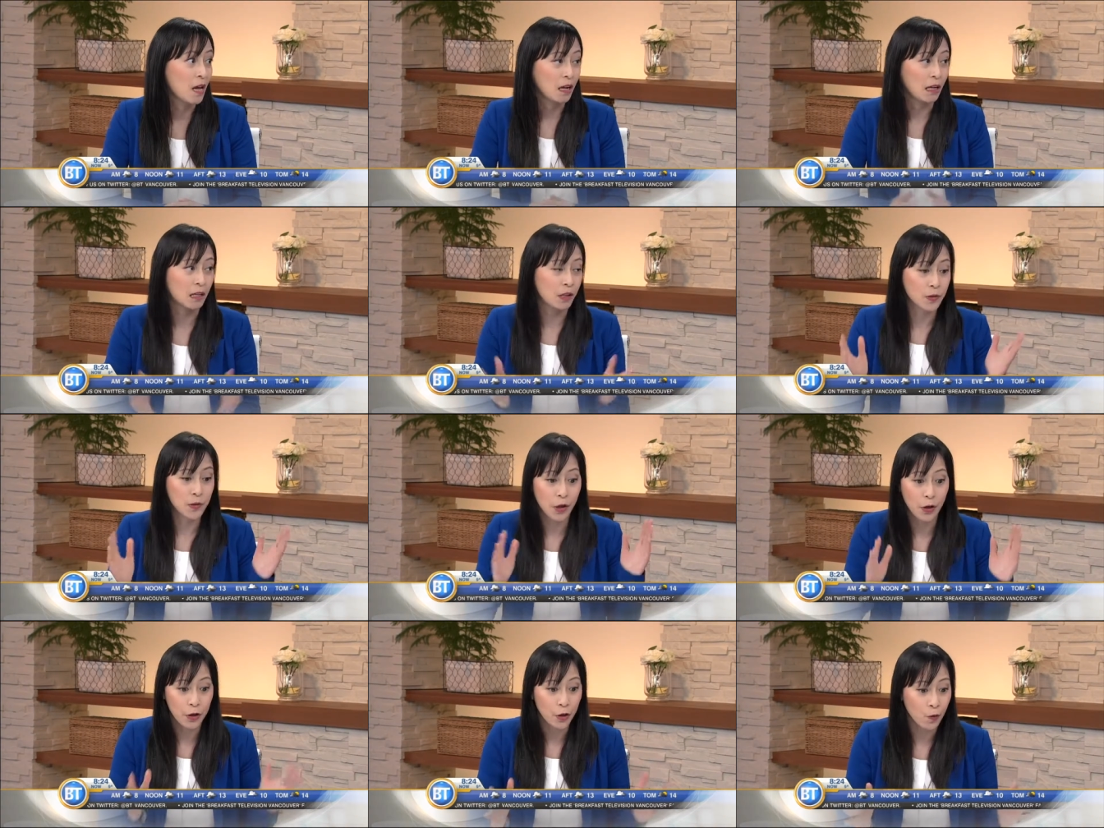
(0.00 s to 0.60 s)

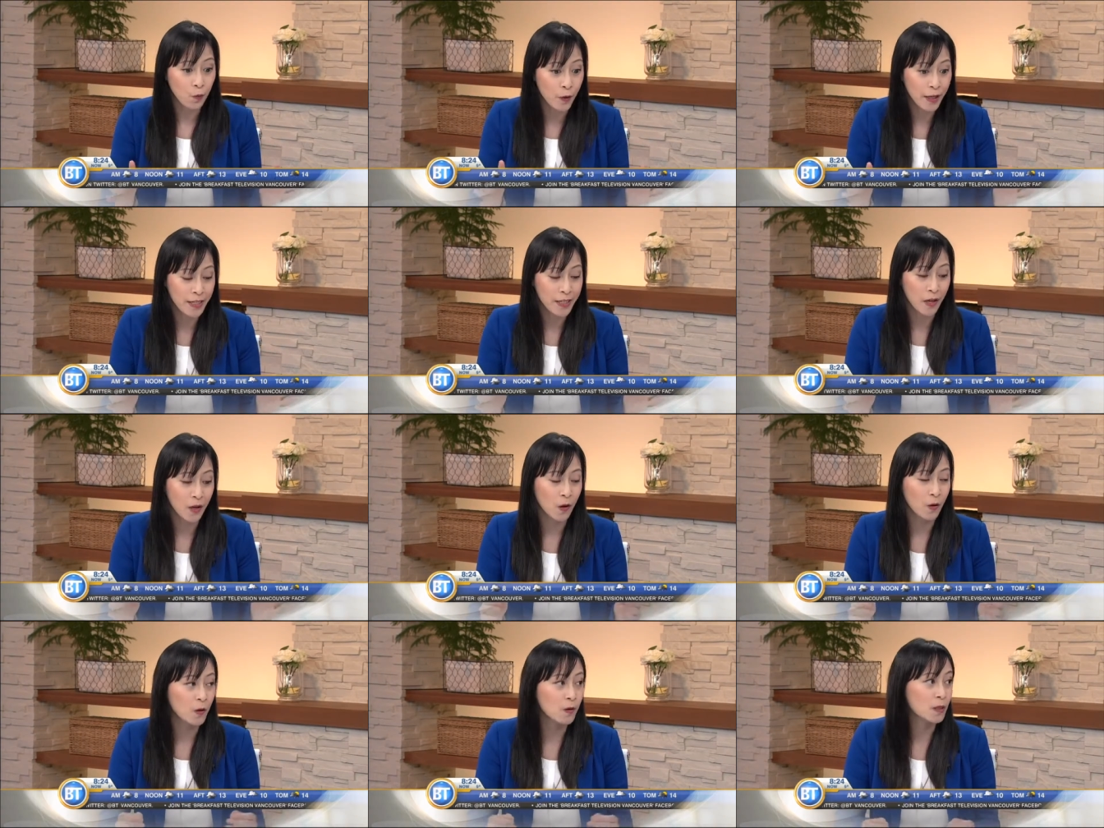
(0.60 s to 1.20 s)
Close all your
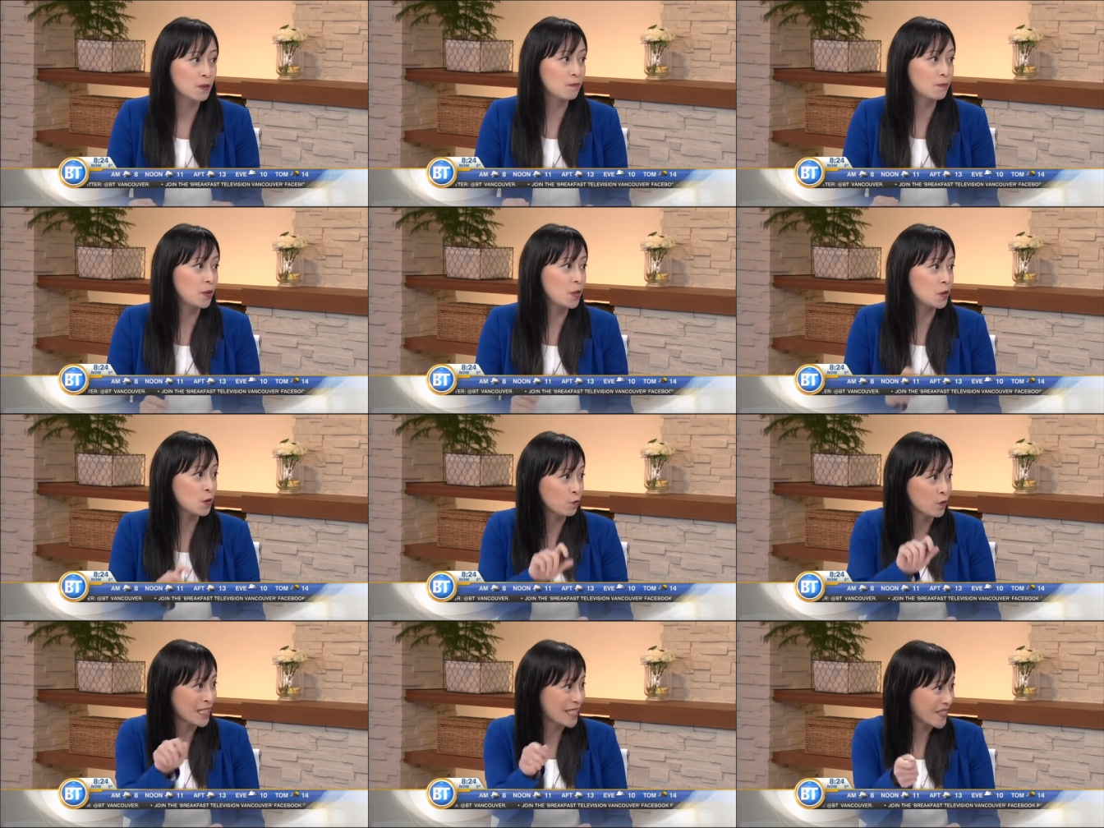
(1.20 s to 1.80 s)
windows,
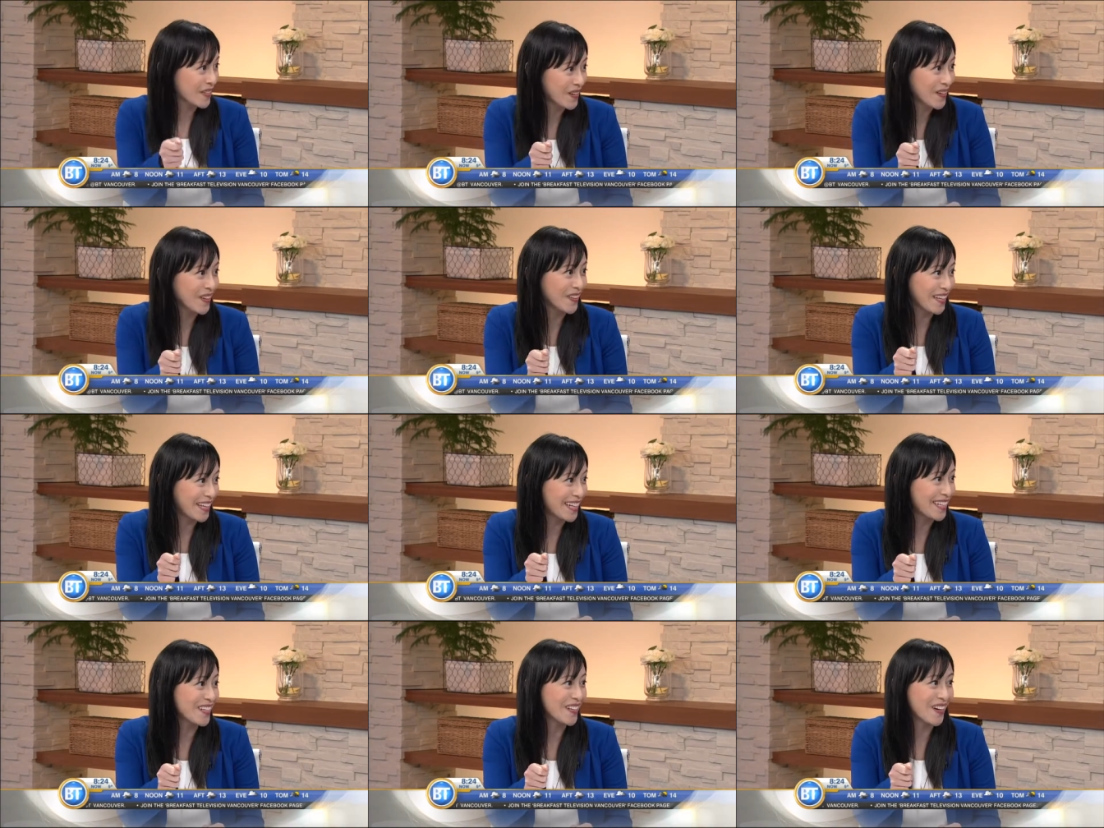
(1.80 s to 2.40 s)
use
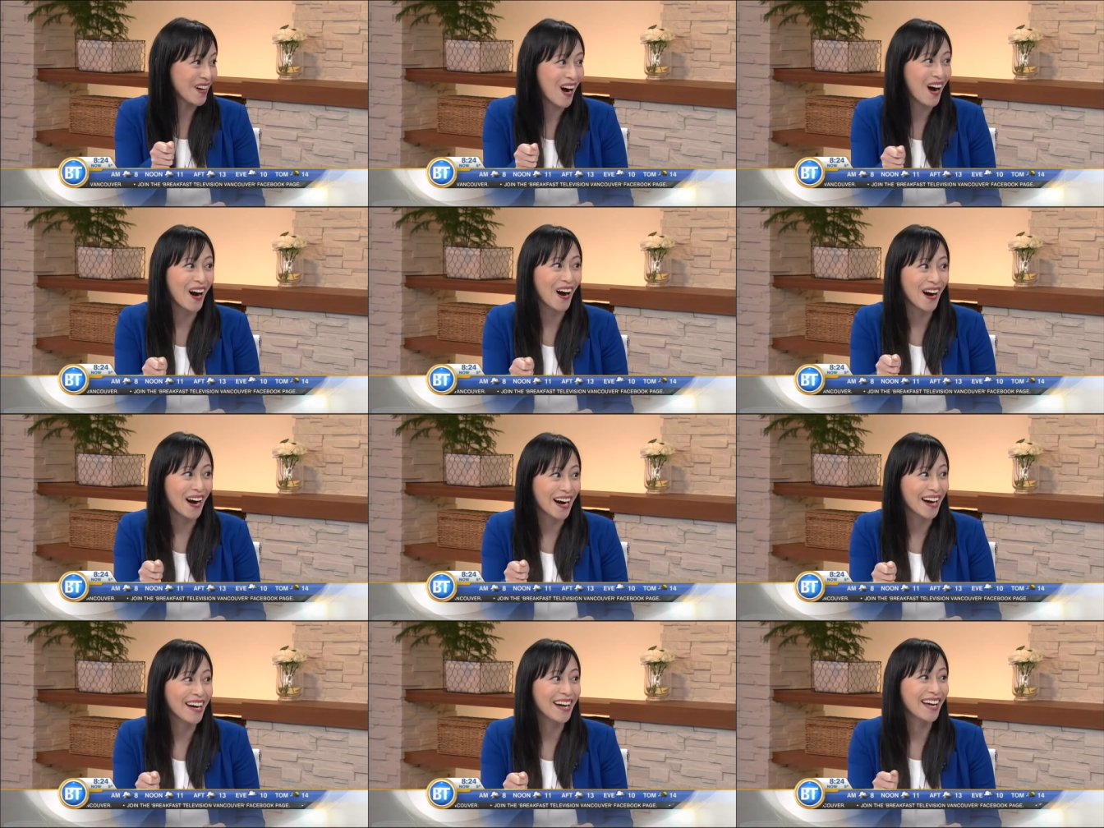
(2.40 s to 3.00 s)
recirculating your
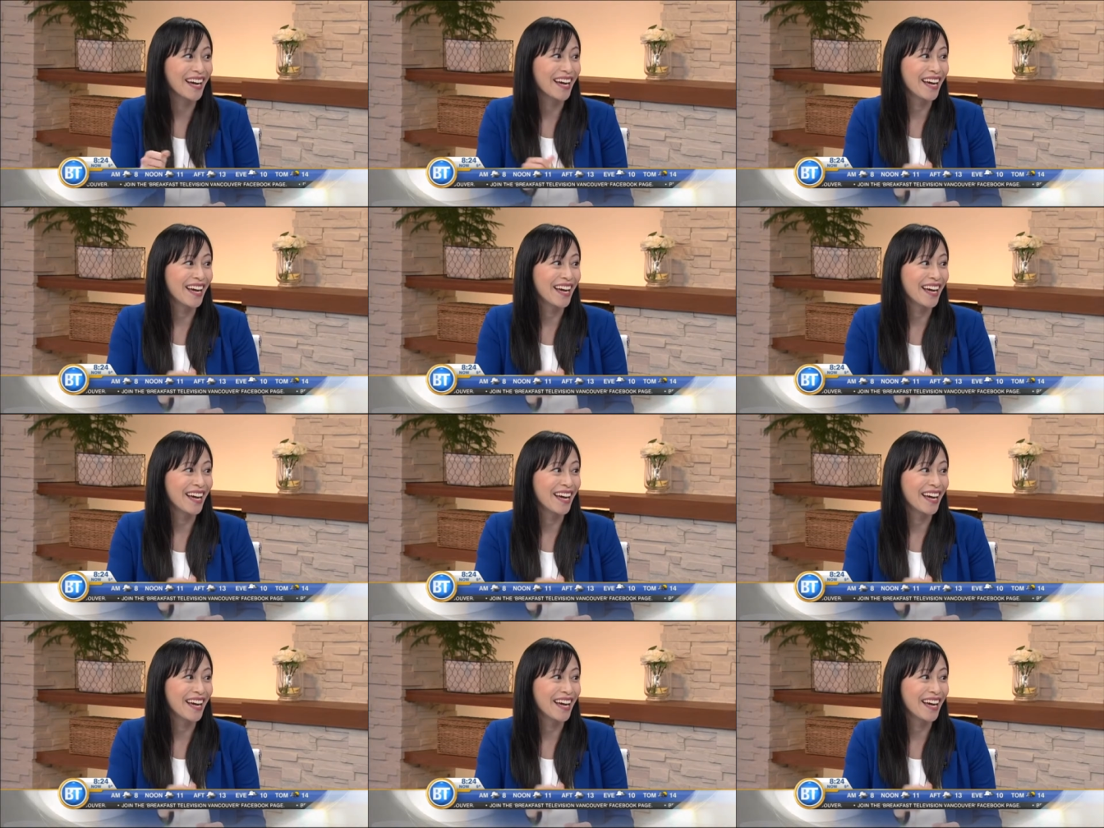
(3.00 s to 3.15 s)
car,